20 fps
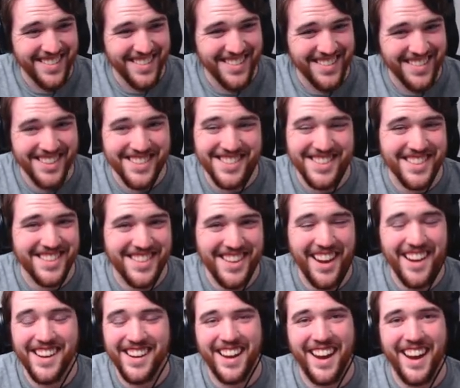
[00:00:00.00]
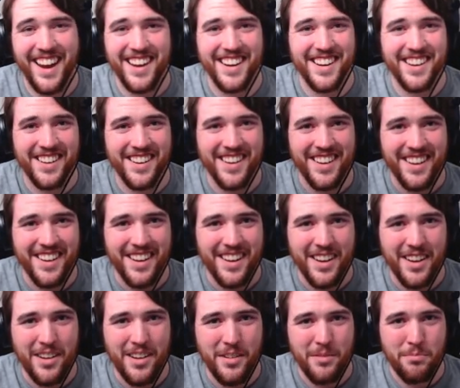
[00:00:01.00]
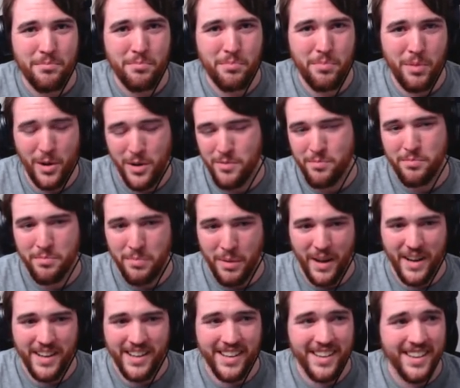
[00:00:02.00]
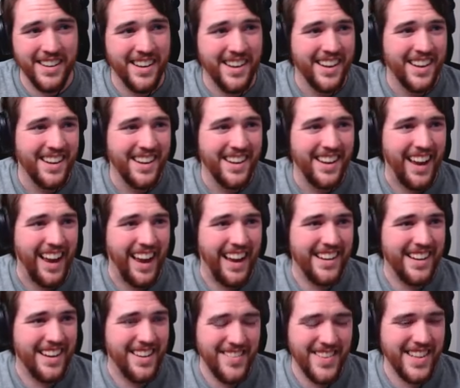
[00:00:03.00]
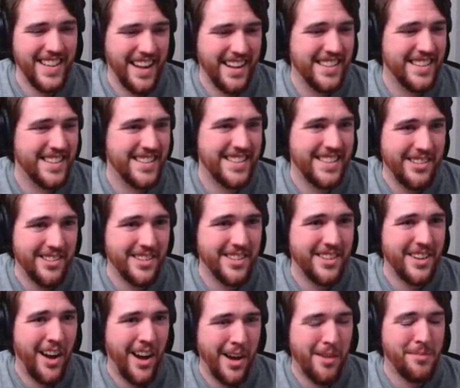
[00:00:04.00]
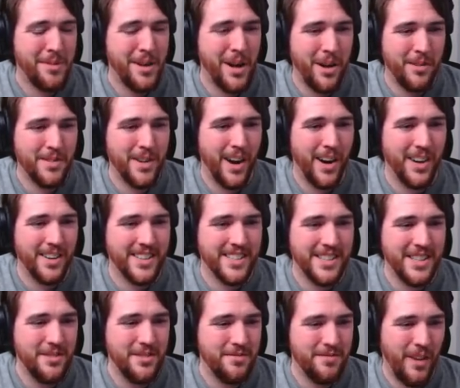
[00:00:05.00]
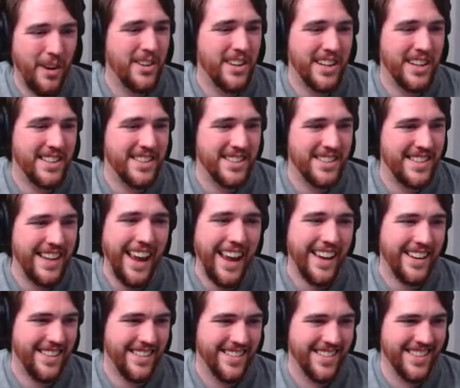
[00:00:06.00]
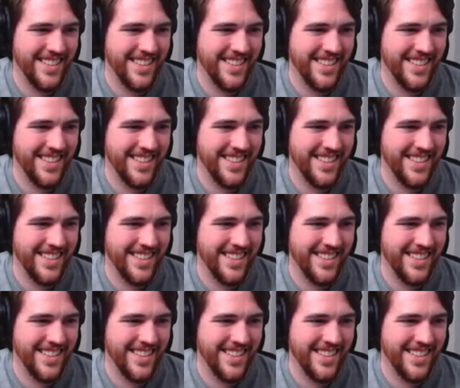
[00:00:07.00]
There's a dedicated burp button, and even then it still caught me off guard because he farted instead.